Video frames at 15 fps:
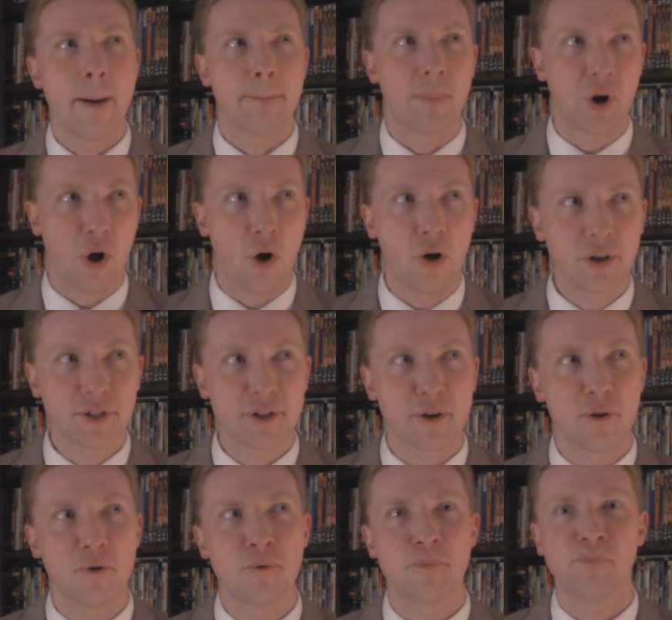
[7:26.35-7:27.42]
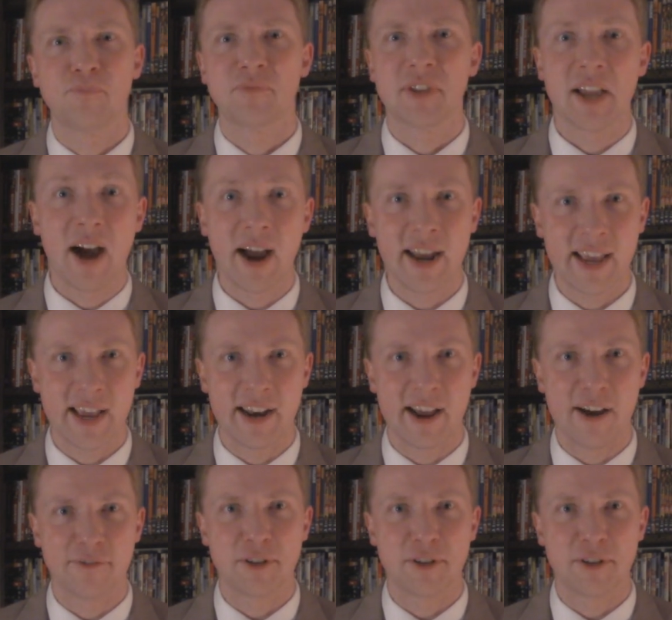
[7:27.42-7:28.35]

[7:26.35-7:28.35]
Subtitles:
but also cunning enough